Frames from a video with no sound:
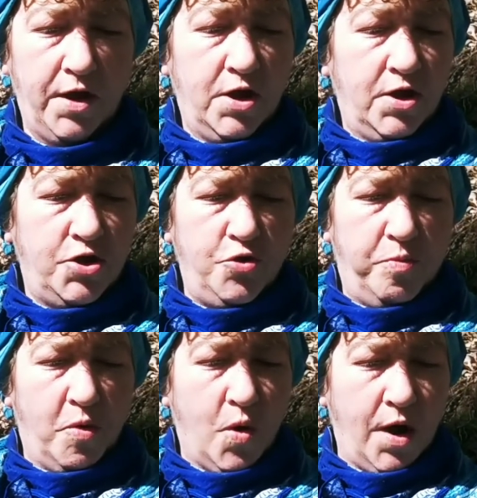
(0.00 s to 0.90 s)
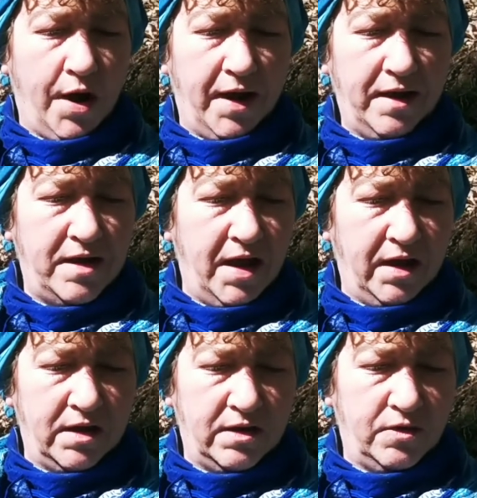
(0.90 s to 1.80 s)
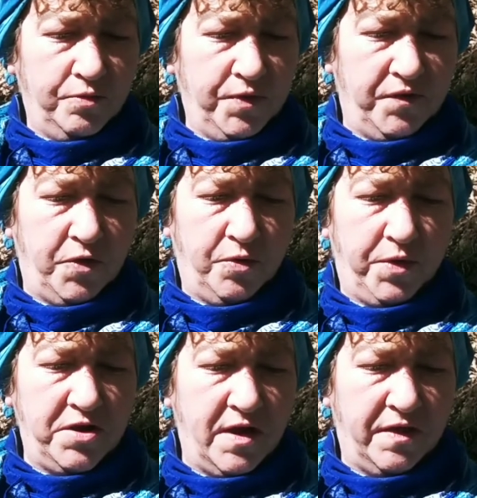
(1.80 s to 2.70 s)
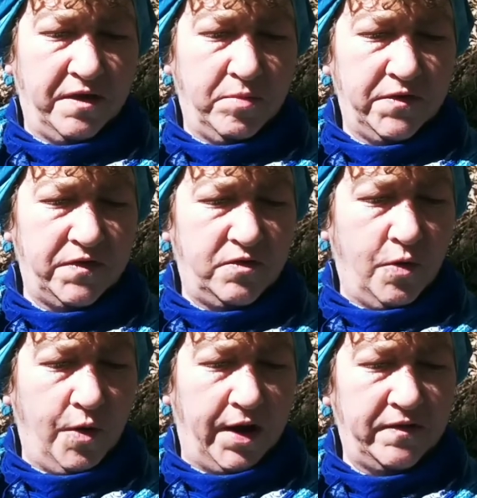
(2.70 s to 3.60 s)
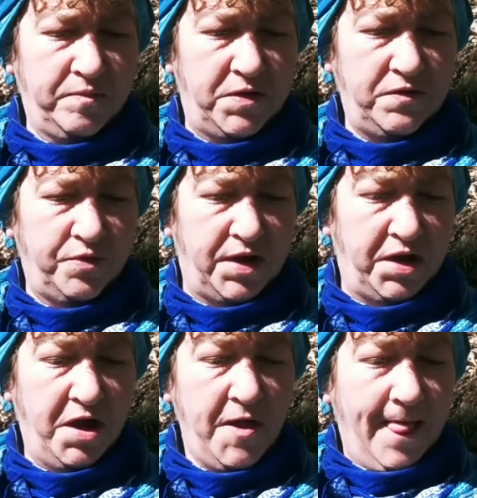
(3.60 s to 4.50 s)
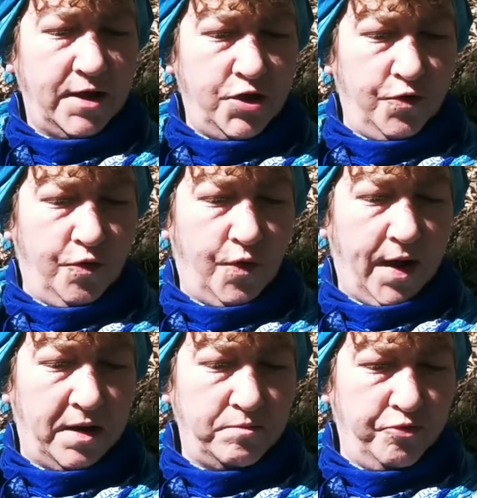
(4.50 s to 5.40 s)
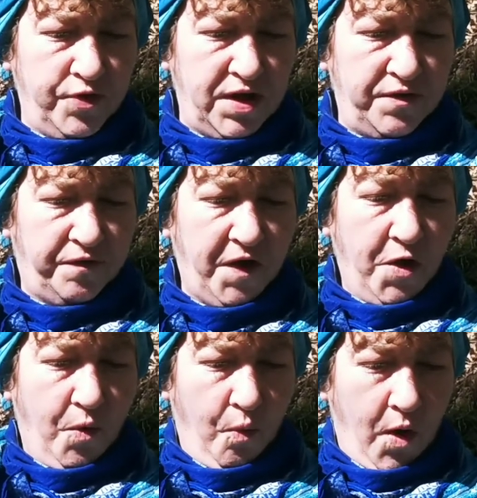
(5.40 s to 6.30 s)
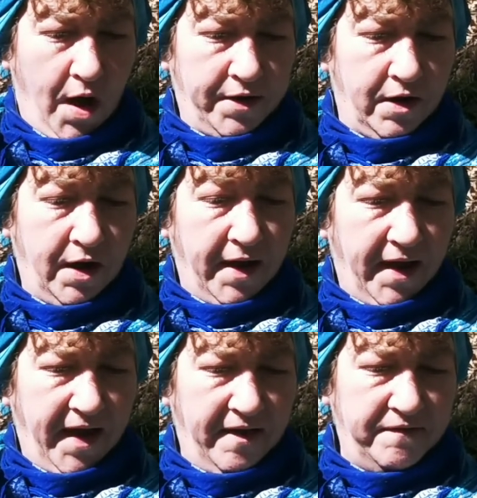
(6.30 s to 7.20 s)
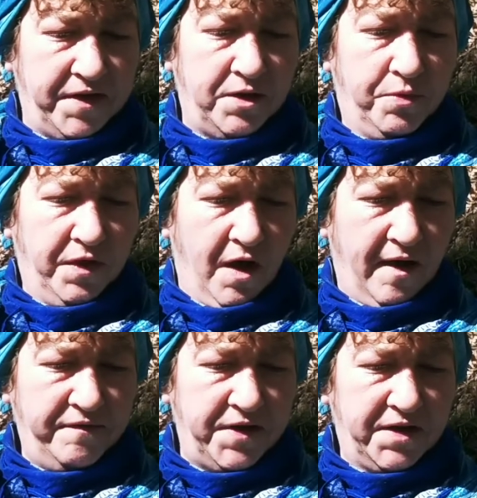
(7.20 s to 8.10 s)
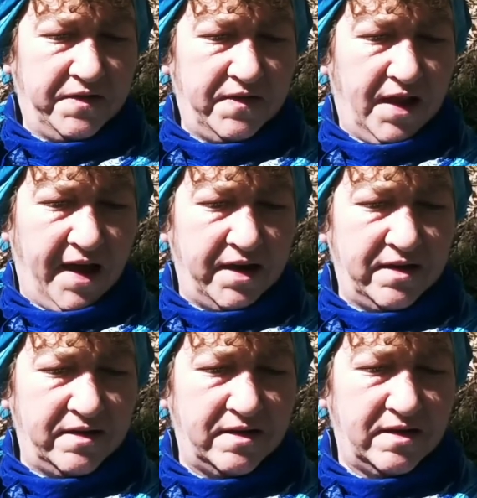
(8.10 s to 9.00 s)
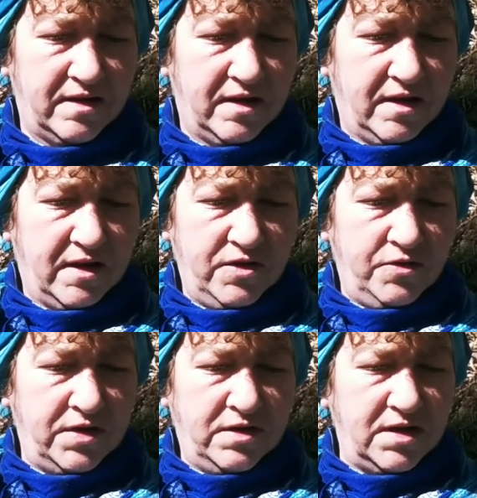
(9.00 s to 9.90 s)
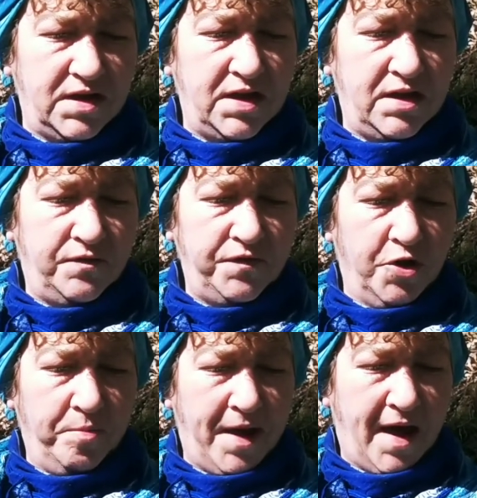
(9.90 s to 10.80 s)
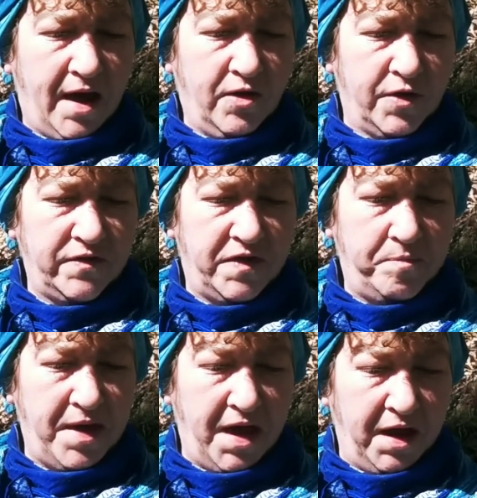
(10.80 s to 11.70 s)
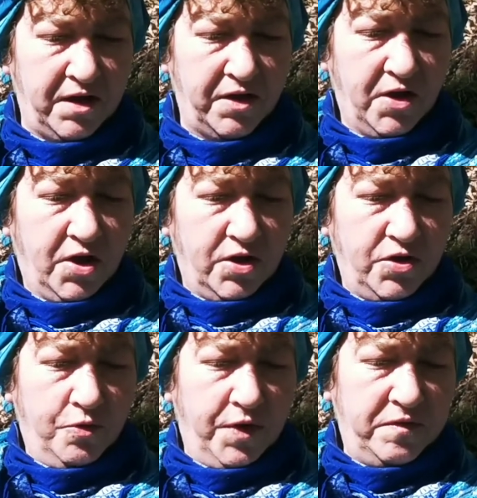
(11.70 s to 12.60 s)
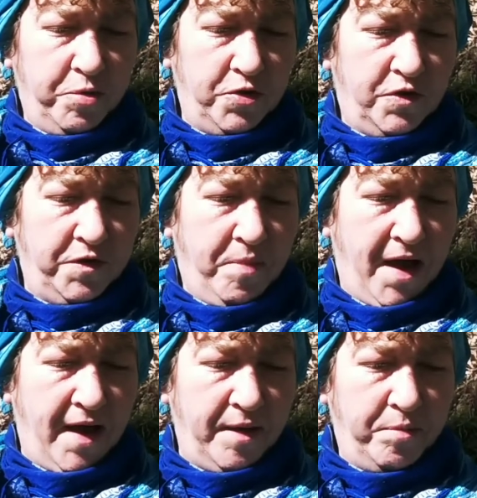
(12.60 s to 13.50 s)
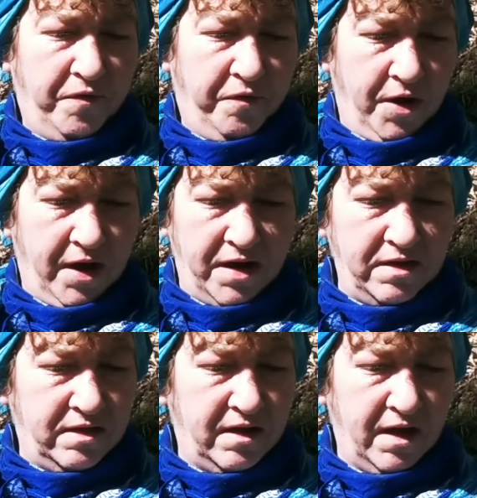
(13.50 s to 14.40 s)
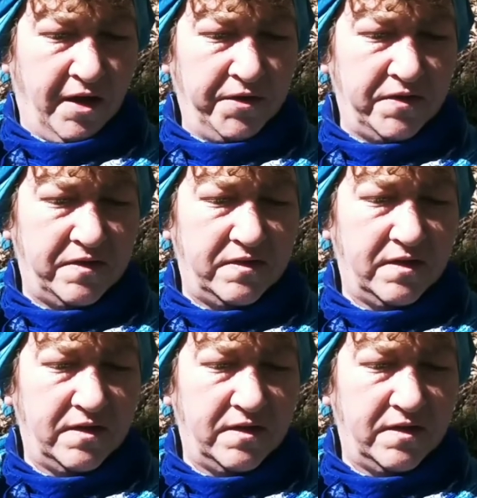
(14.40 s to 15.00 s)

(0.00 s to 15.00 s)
newborn, naked in the river with nothing but stories between you and brief water, heavy with obvious light. You didn't heave your bag onto the bank. You whispered goodbye before anything else.